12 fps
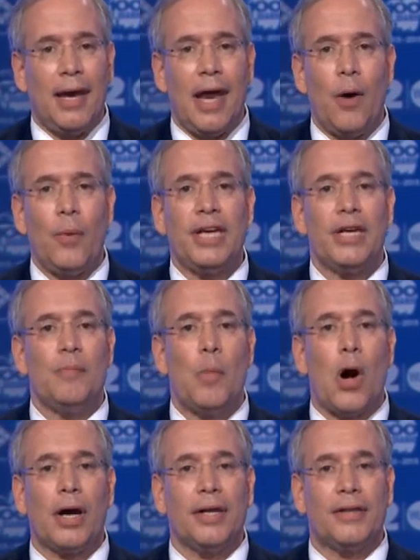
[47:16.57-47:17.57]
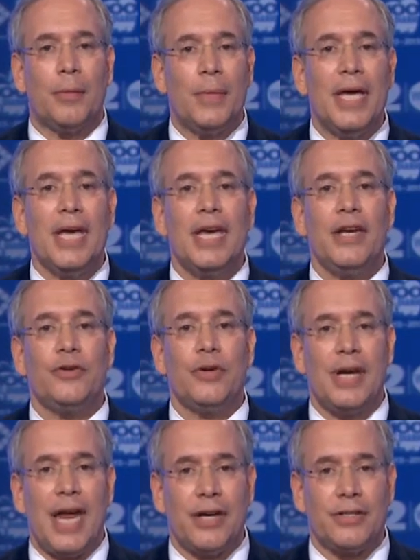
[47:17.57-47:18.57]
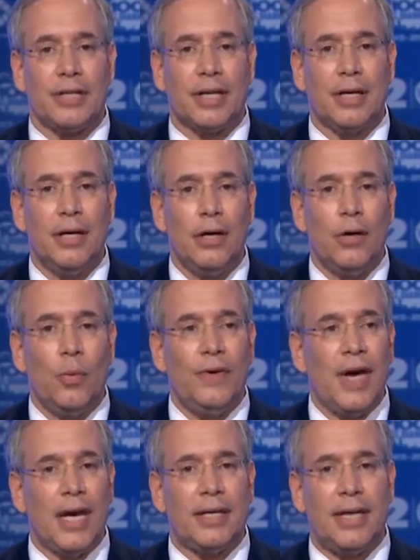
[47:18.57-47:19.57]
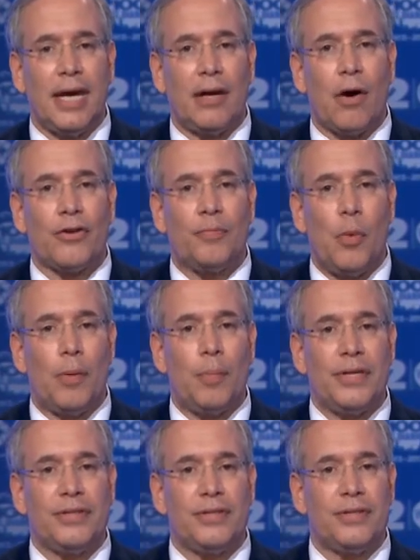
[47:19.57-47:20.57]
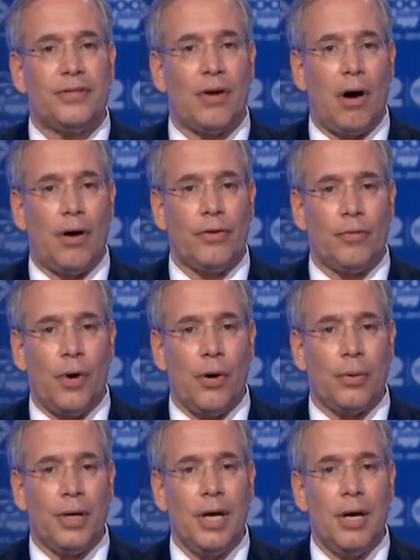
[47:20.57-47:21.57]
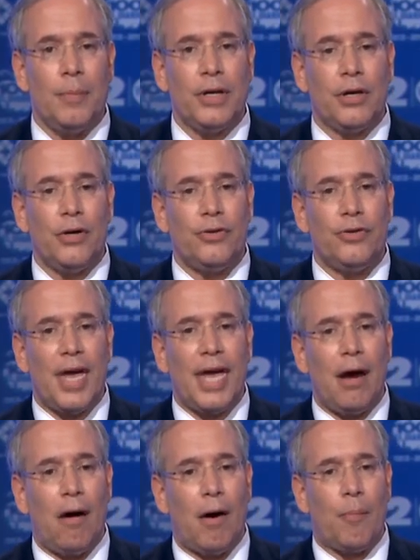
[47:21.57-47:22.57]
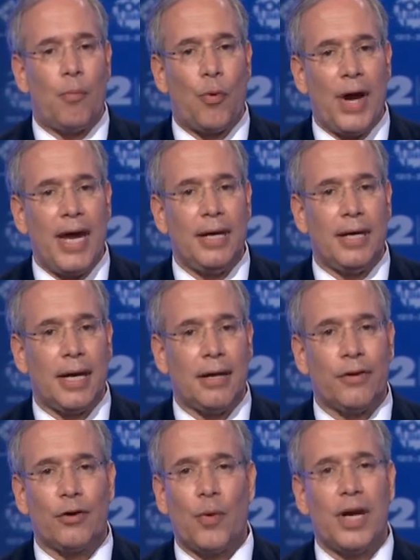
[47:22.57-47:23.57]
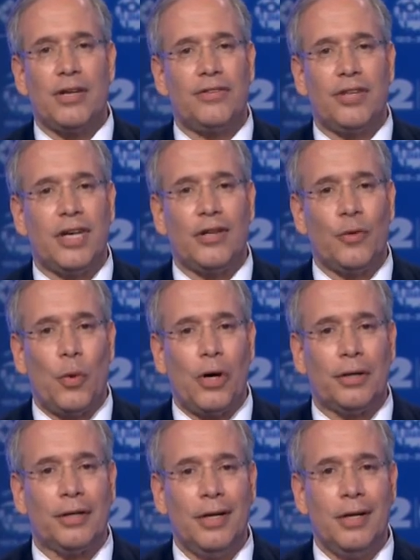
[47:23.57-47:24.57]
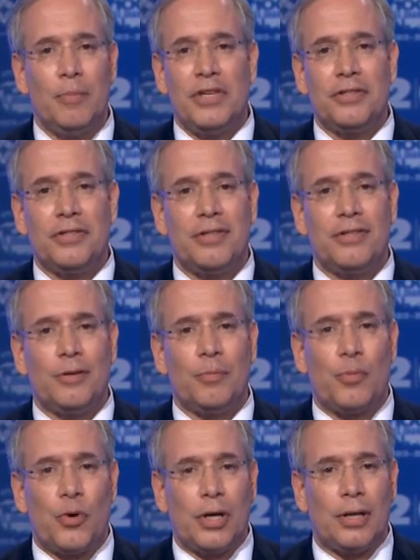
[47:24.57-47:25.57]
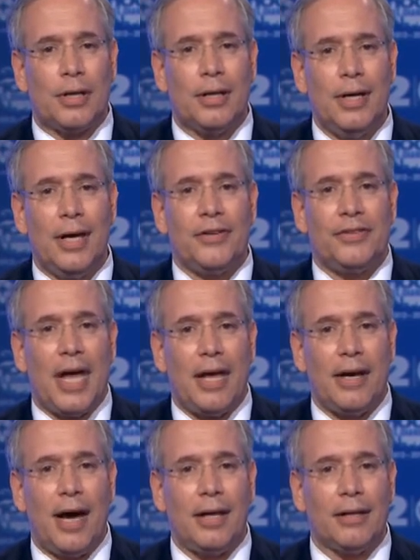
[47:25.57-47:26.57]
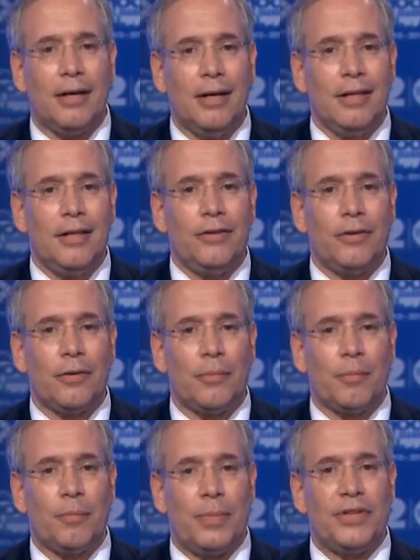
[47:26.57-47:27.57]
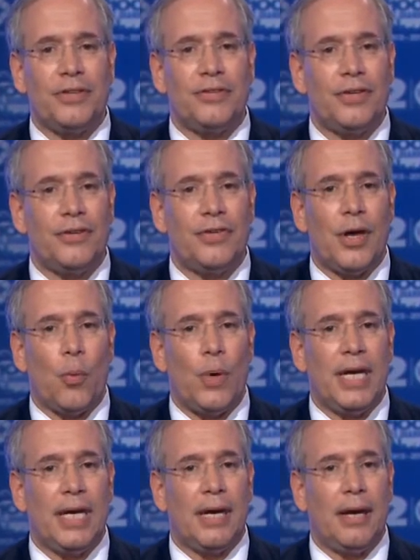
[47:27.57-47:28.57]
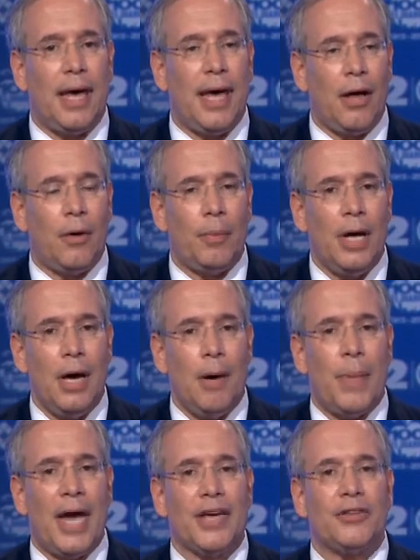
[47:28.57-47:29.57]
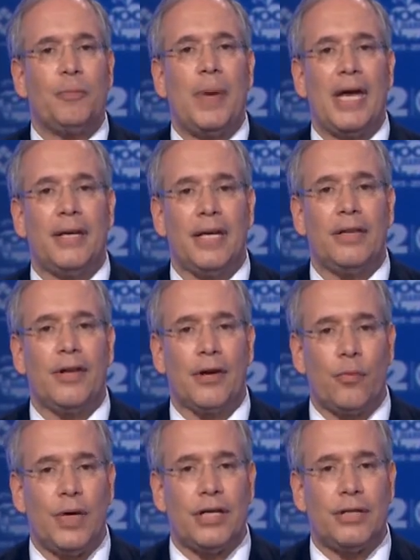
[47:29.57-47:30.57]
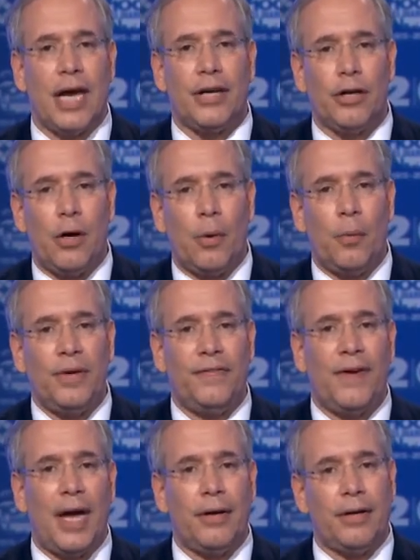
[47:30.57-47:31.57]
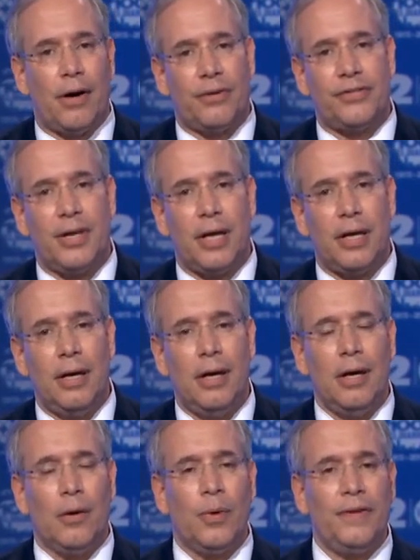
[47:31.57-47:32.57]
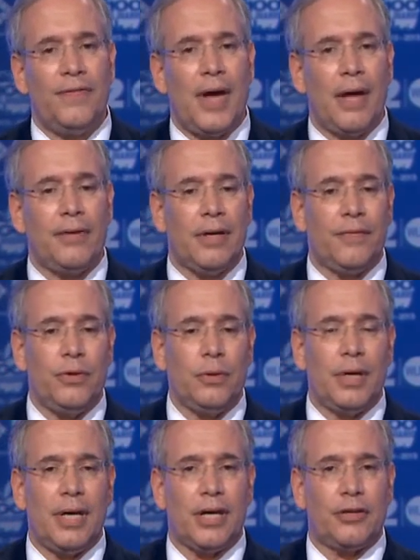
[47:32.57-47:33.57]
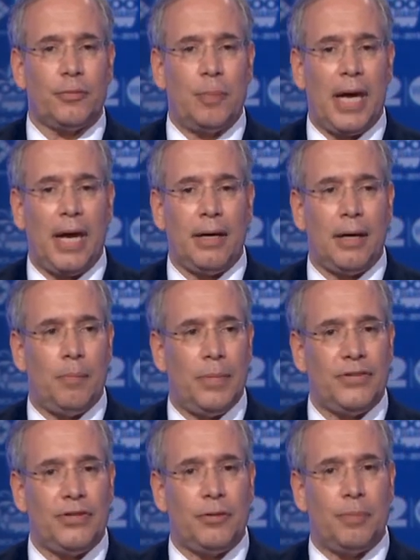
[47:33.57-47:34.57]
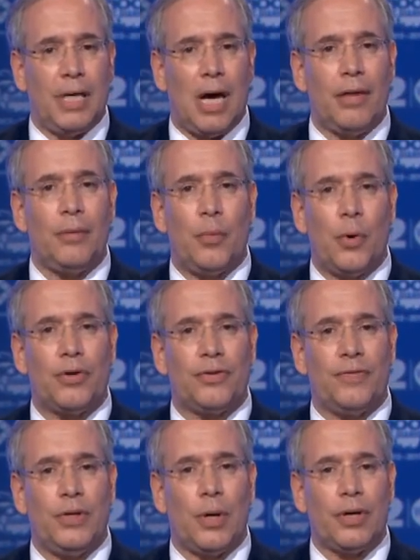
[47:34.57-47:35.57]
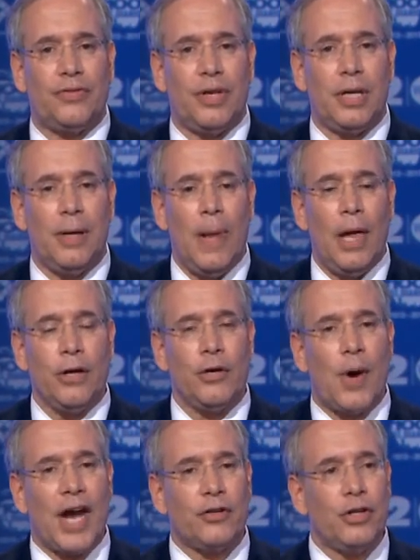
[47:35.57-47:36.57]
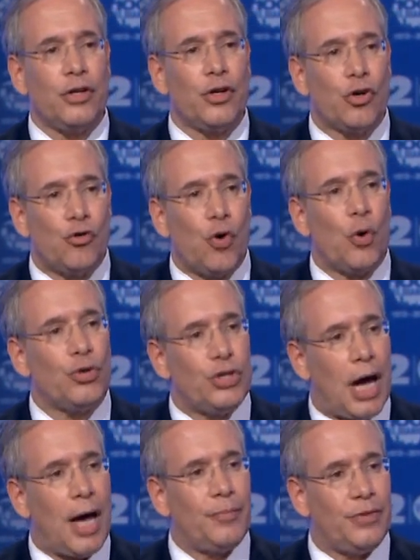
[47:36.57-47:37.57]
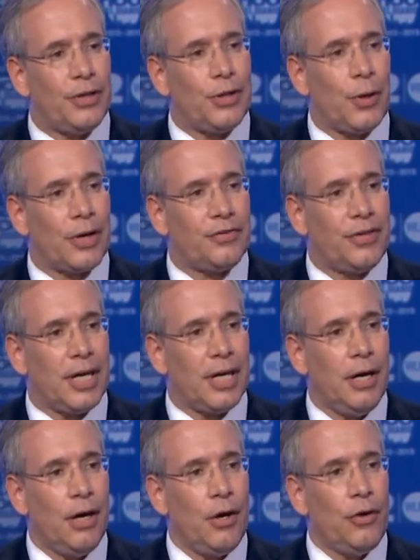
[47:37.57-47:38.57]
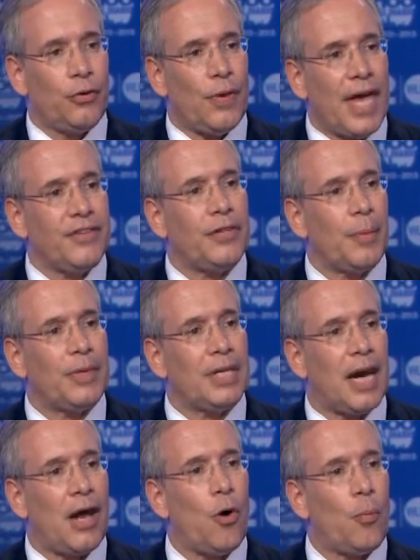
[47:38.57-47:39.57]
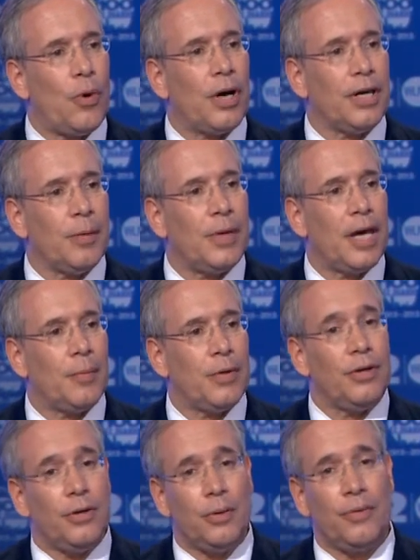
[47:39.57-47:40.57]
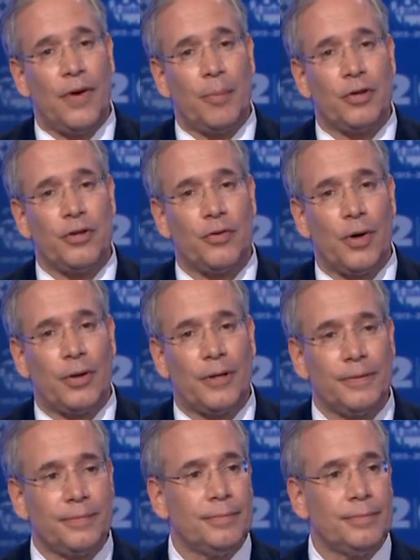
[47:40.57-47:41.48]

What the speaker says: and how we can market them internationally. We've got to take our small businesses on the road because they are branding the greatest city in the world. Businesses in Brooklyn and Staten Island, these are businesses that we can help by expanding their reach. And you know what we found in our study? We found that if you can expand a business beyond the borders of New York City, you're actually going to grow jobs in New York City. So that's something that I hope we're going to be able to do if I'm controller.